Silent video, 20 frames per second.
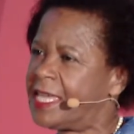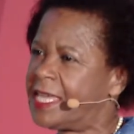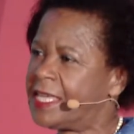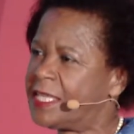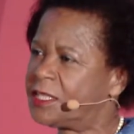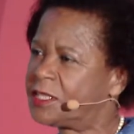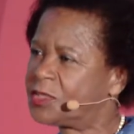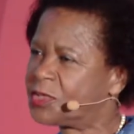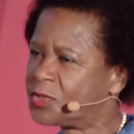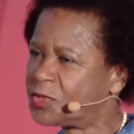
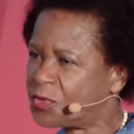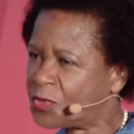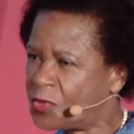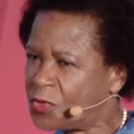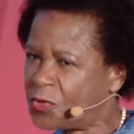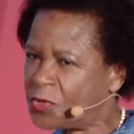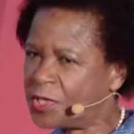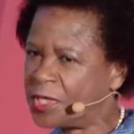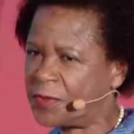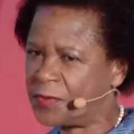It's
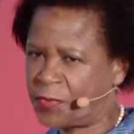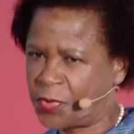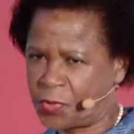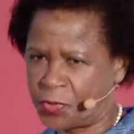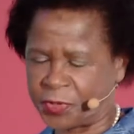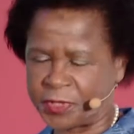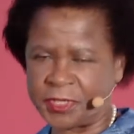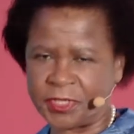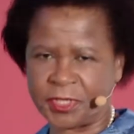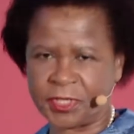so
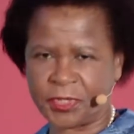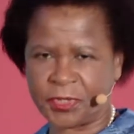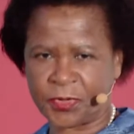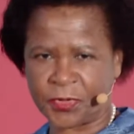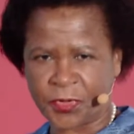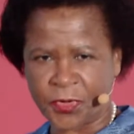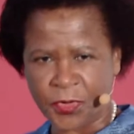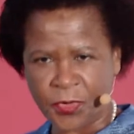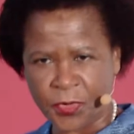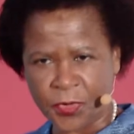important
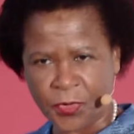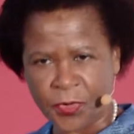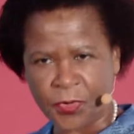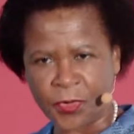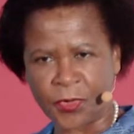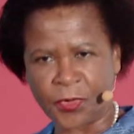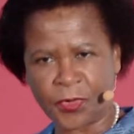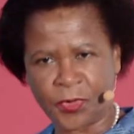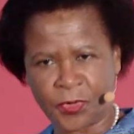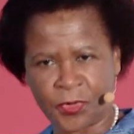to
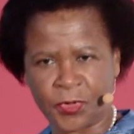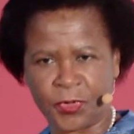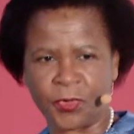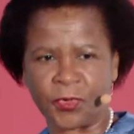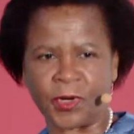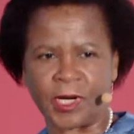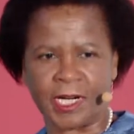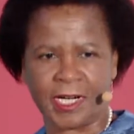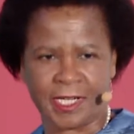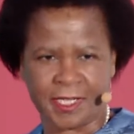know who
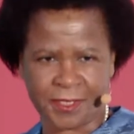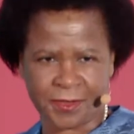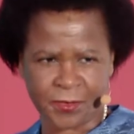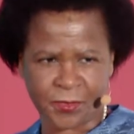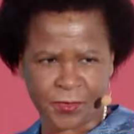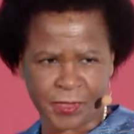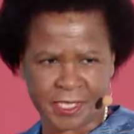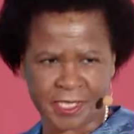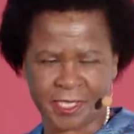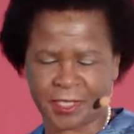you are.
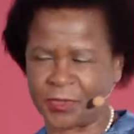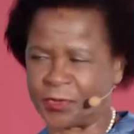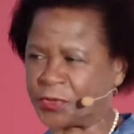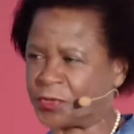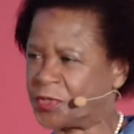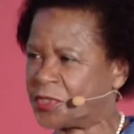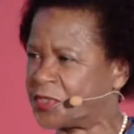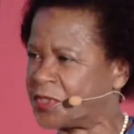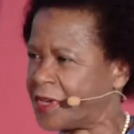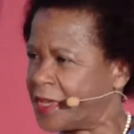What are
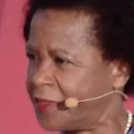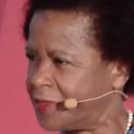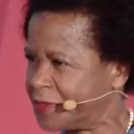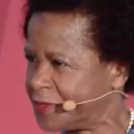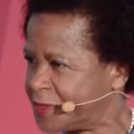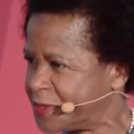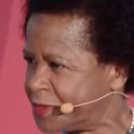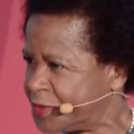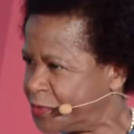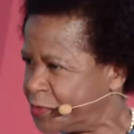your
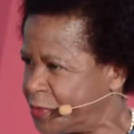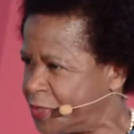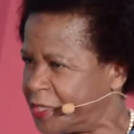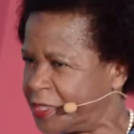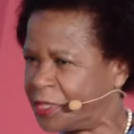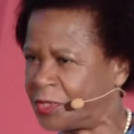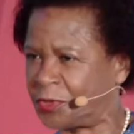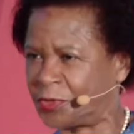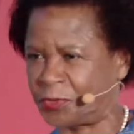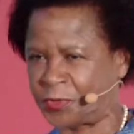strengths? What
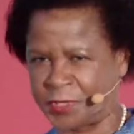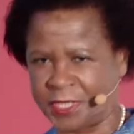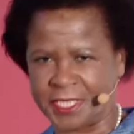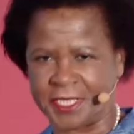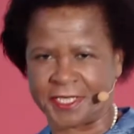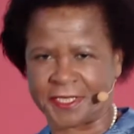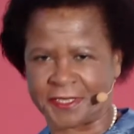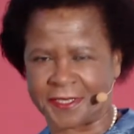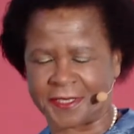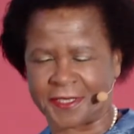are your
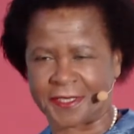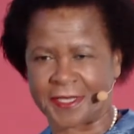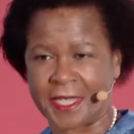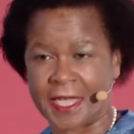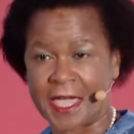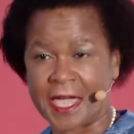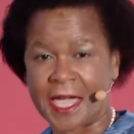weaknesses?